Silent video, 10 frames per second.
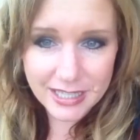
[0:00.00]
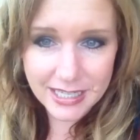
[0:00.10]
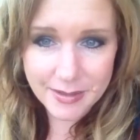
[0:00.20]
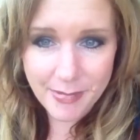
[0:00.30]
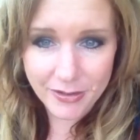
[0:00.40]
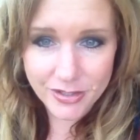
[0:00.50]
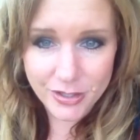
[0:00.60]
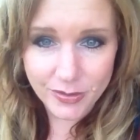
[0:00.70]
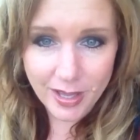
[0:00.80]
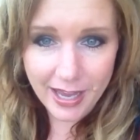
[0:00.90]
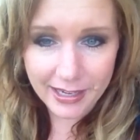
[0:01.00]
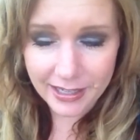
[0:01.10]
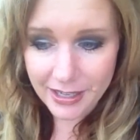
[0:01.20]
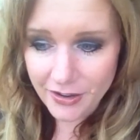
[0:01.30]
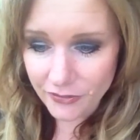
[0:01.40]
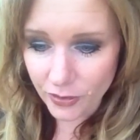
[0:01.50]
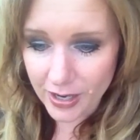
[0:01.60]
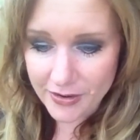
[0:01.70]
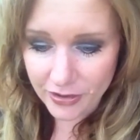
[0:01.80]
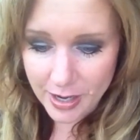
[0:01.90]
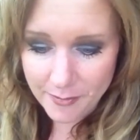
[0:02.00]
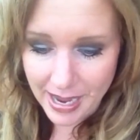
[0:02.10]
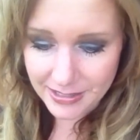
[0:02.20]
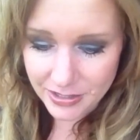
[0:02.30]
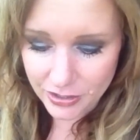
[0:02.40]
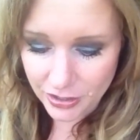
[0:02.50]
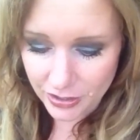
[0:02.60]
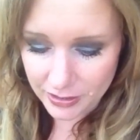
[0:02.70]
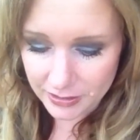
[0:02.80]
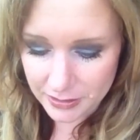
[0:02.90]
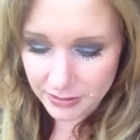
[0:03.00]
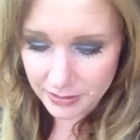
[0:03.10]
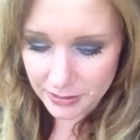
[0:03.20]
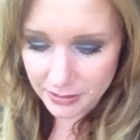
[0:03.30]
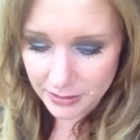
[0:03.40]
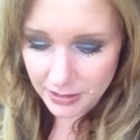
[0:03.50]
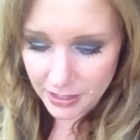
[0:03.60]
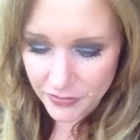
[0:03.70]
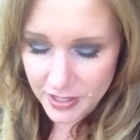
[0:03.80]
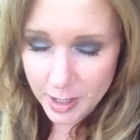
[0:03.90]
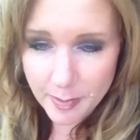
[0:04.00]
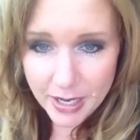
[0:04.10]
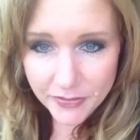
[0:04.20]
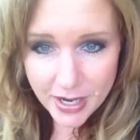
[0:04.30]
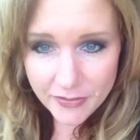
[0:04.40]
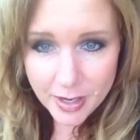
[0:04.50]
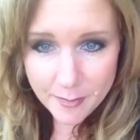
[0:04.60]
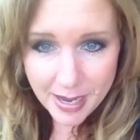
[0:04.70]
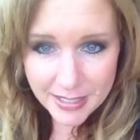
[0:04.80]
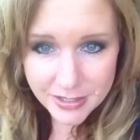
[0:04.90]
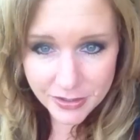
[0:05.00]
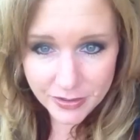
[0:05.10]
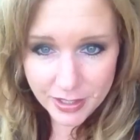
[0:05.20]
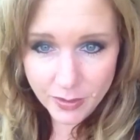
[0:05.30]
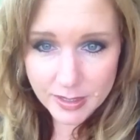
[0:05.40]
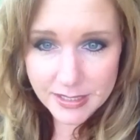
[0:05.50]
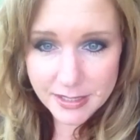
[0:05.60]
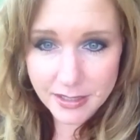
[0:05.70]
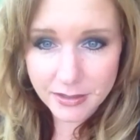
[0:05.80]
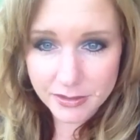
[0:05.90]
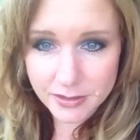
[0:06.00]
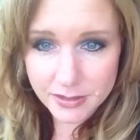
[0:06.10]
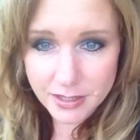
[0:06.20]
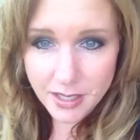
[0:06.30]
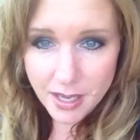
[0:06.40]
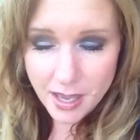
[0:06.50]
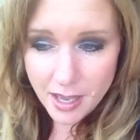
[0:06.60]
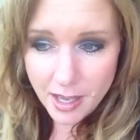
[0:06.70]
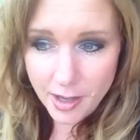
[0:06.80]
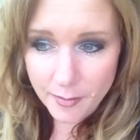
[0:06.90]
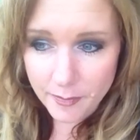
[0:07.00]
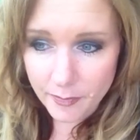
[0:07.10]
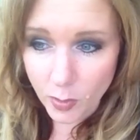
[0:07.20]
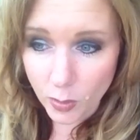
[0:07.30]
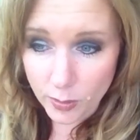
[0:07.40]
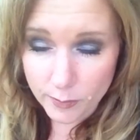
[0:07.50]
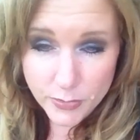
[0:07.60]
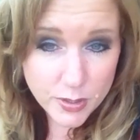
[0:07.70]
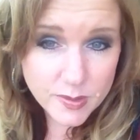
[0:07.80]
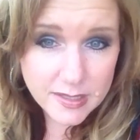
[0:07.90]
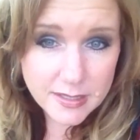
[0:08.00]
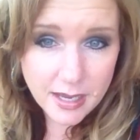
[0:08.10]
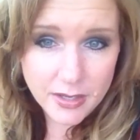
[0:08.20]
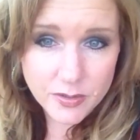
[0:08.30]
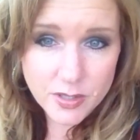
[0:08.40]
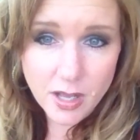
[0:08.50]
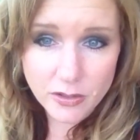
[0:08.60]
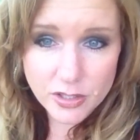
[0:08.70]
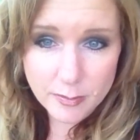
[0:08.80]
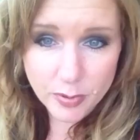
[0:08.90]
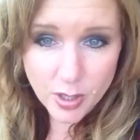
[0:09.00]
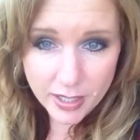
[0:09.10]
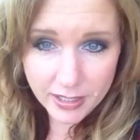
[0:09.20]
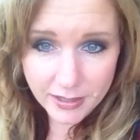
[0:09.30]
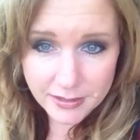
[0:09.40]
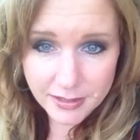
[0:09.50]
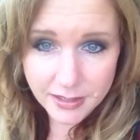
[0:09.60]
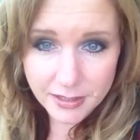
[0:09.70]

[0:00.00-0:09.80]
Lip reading: does amount to. Like, for every ambassador, if you think about it, for every ambassador that only sells or uses $100 in product,